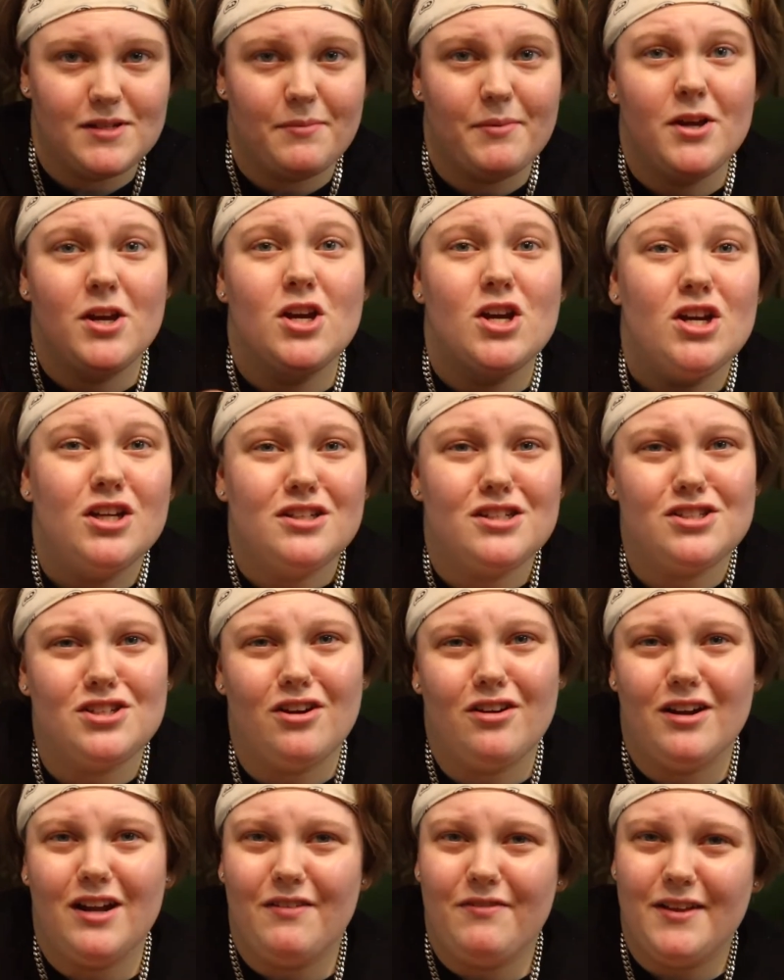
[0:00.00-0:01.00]
up to
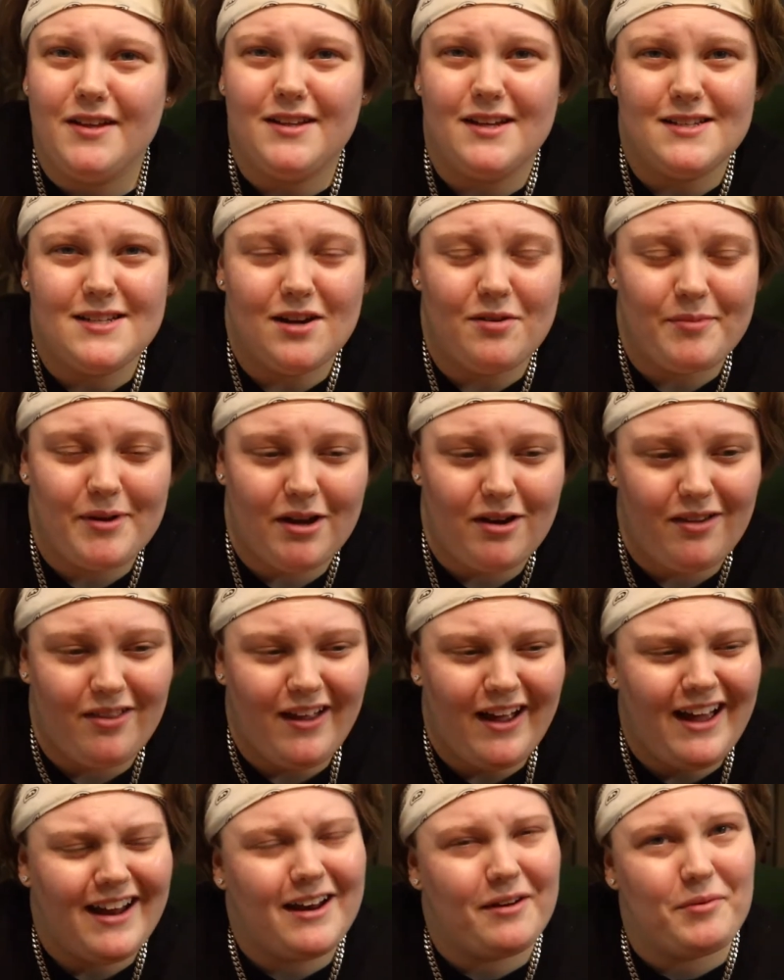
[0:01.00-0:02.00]
start it off. That does help me out a
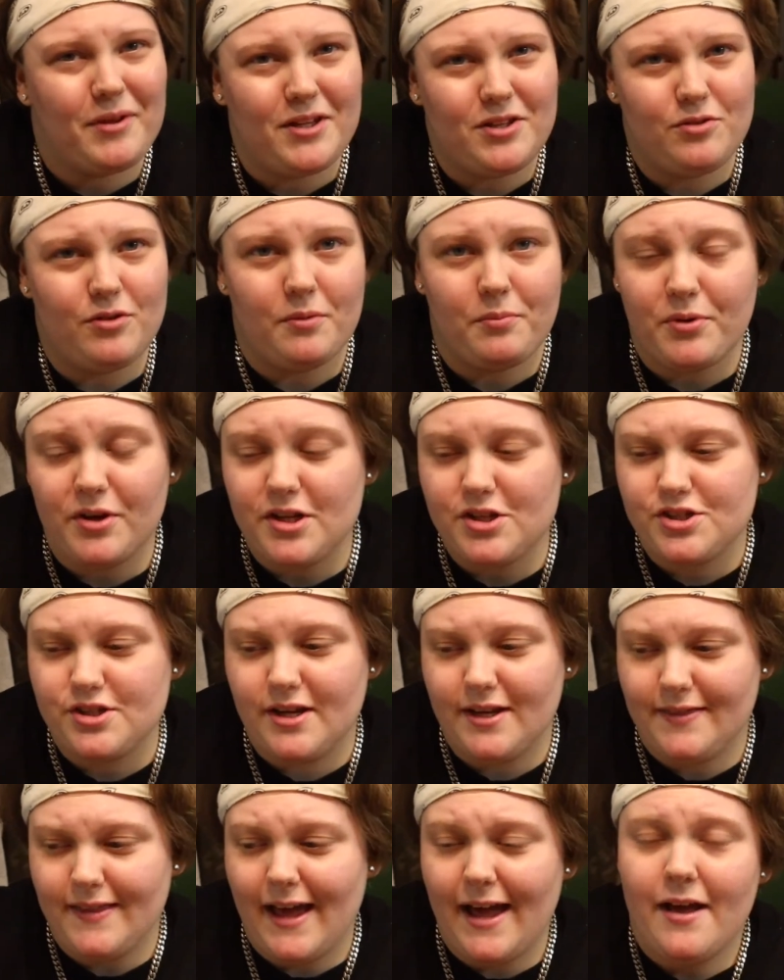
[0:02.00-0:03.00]
lot and I really do
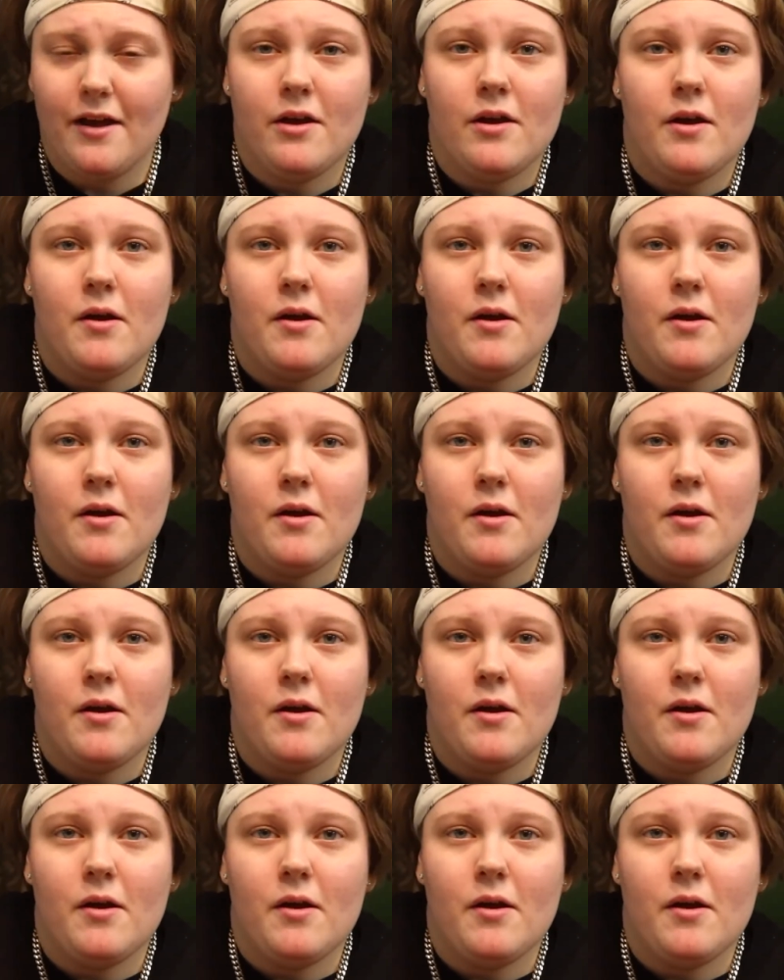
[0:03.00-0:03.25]
appreciate that.